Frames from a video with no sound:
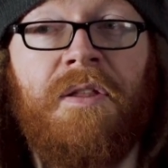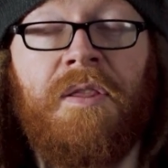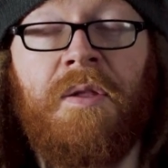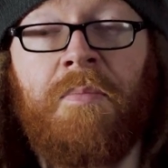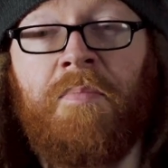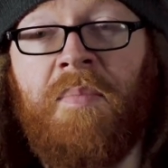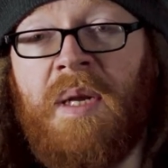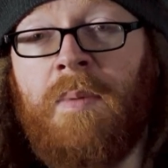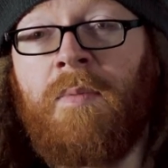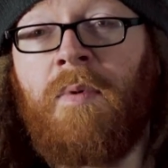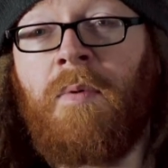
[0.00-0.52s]
the
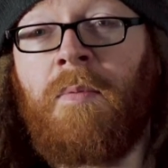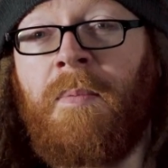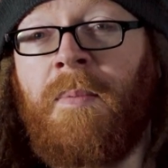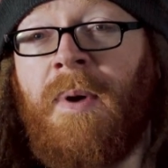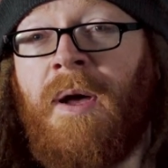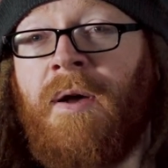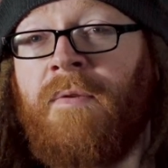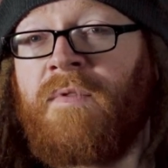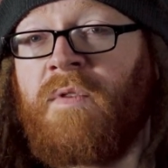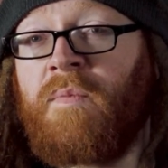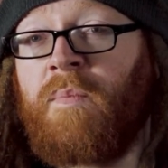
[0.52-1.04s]
minimum
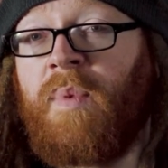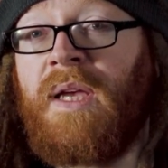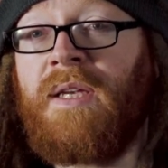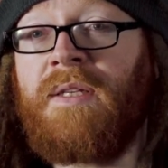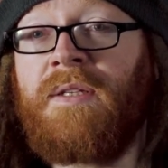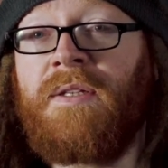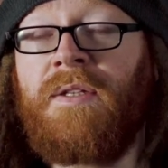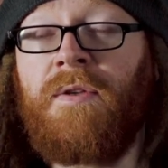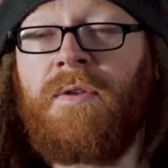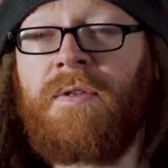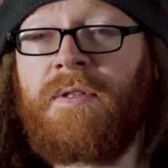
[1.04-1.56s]
amount of
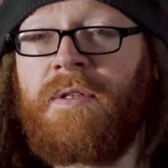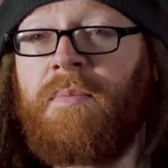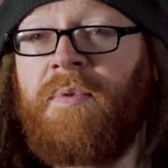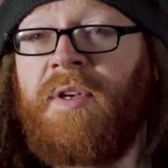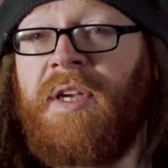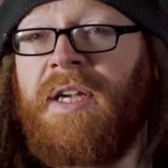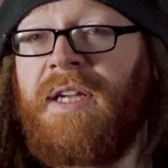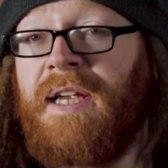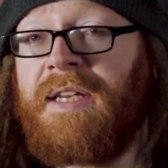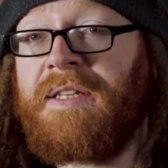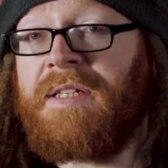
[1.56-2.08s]
space your
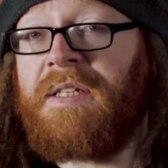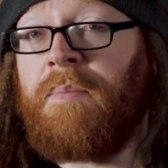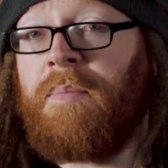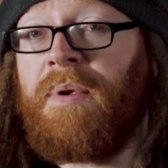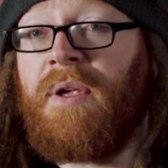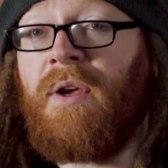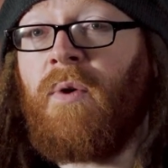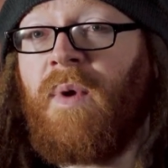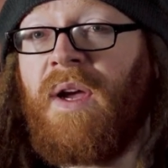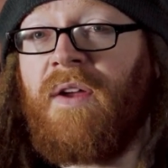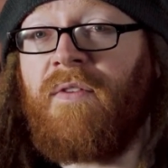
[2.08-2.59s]
subject has to
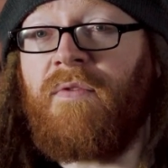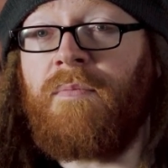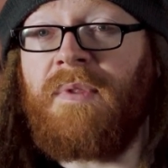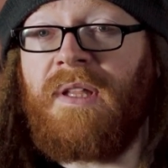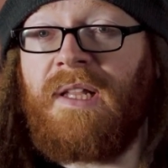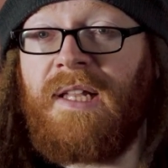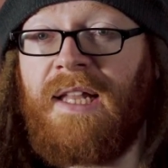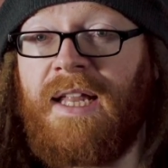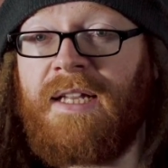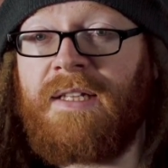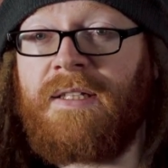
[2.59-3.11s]
be away from
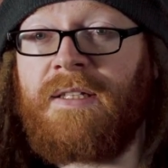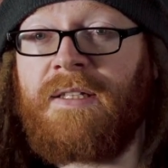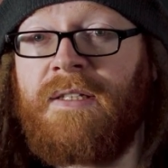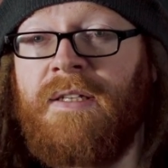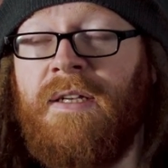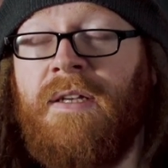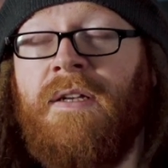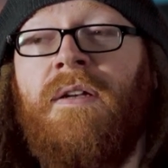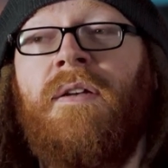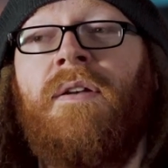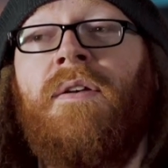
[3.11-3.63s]
the lens
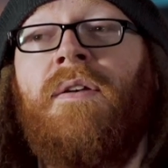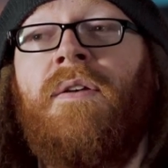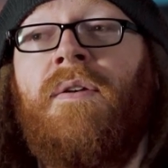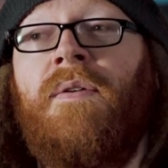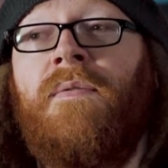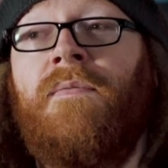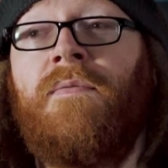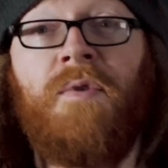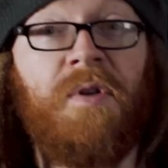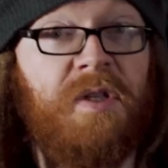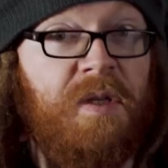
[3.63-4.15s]

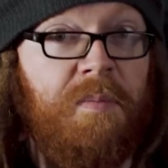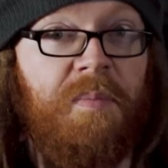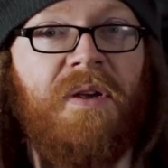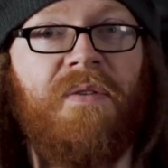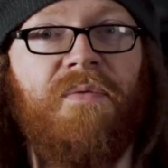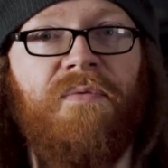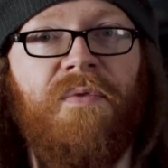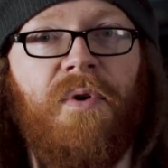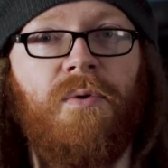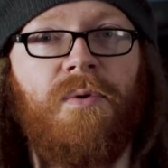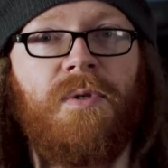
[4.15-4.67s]
for it to be
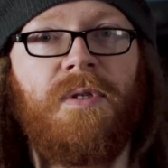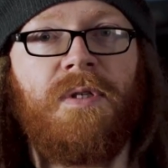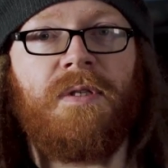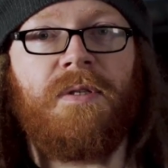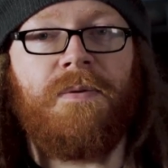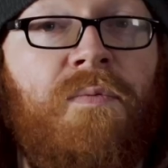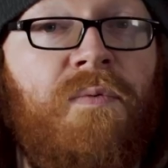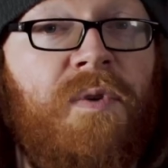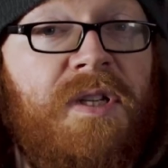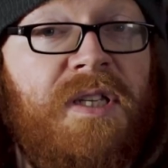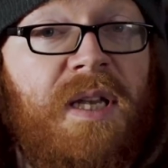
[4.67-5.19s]
in focus.
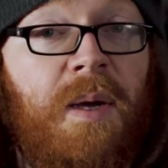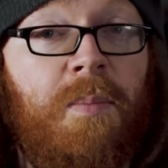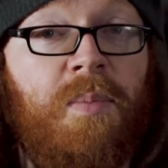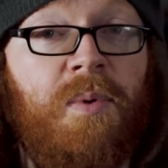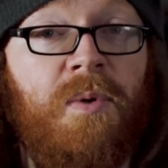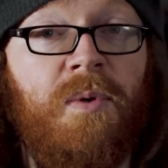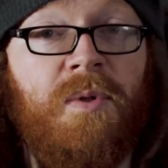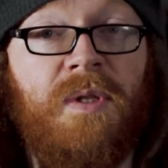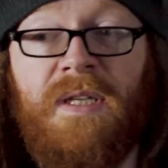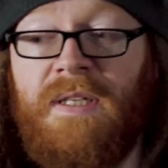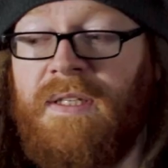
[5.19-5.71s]
For
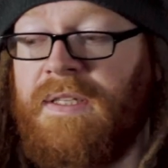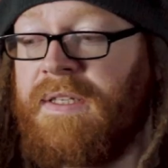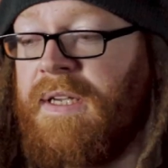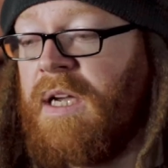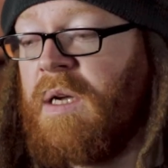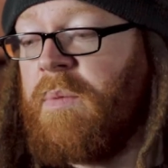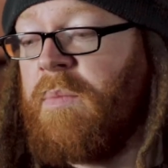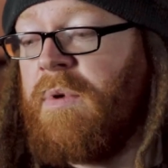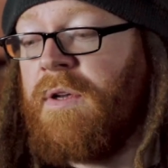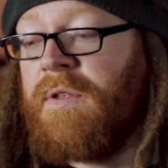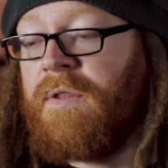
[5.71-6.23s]
example, this
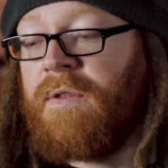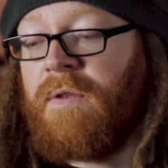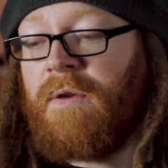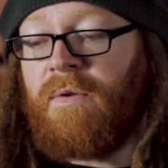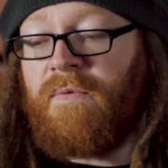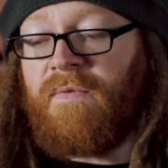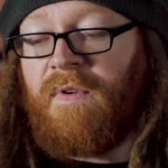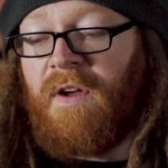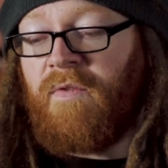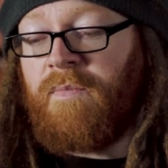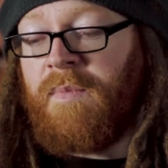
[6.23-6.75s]
Takumar
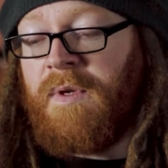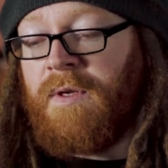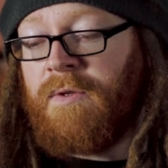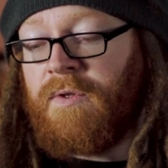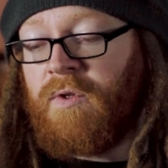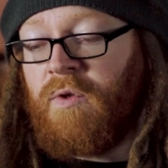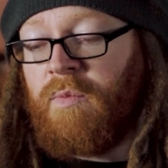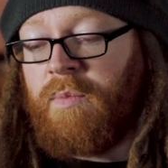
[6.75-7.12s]
35mm